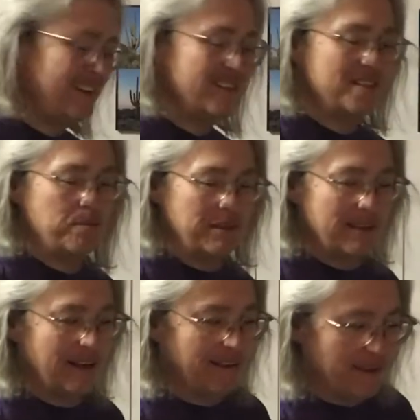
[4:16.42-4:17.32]
I just spilled
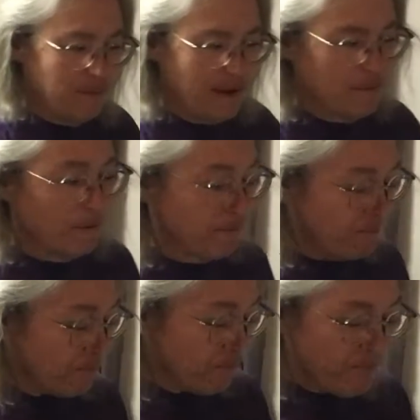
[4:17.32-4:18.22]
that on the paper.
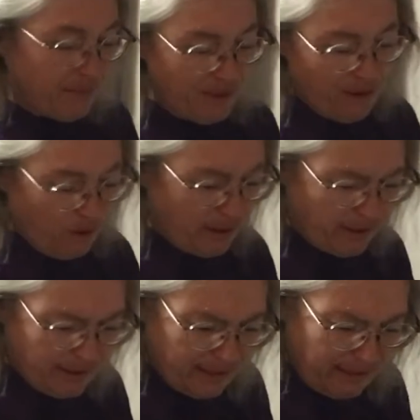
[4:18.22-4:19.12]

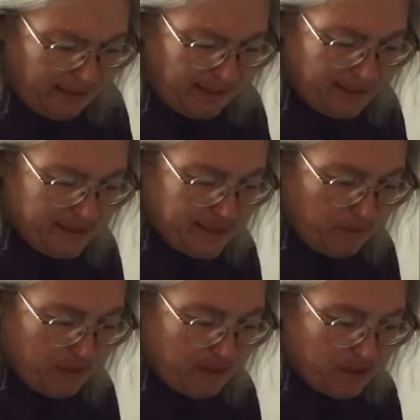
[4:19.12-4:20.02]
Okay, and let's see,
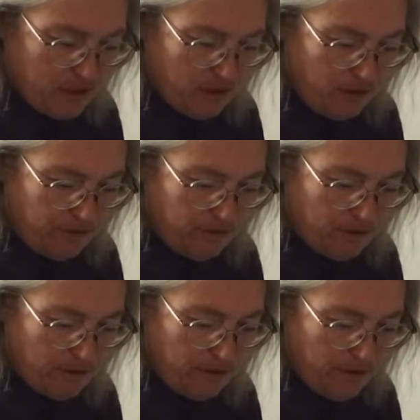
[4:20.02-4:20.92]
what else did it call
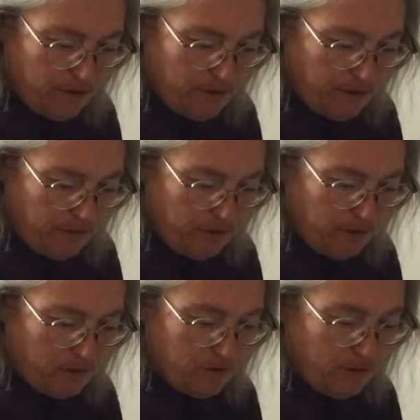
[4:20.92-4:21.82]
for? 2
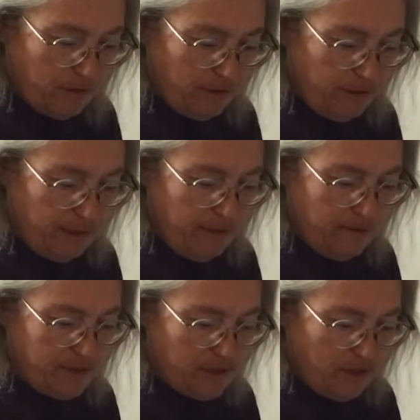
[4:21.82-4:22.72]
cloves of garlic
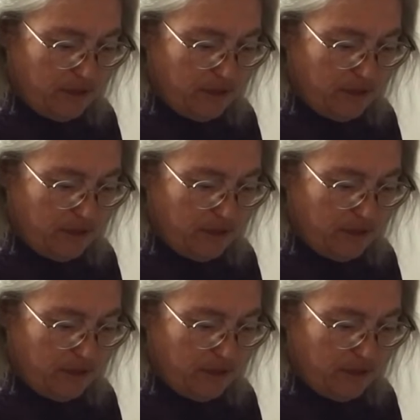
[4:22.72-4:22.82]
leaves.